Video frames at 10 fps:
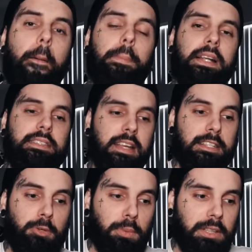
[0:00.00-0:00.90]
But
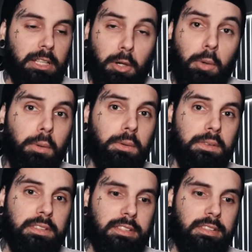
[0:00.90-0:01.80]
it's really
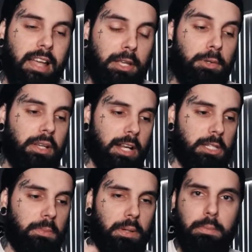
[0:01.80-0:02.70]
cool that you can
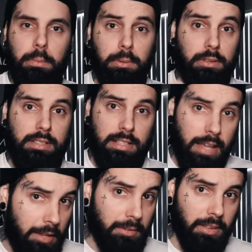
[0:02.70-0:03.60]
actually bring people
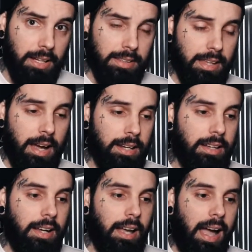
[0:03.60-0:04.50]
together like that.
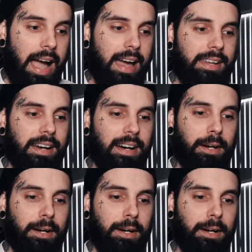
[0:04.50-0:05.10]
And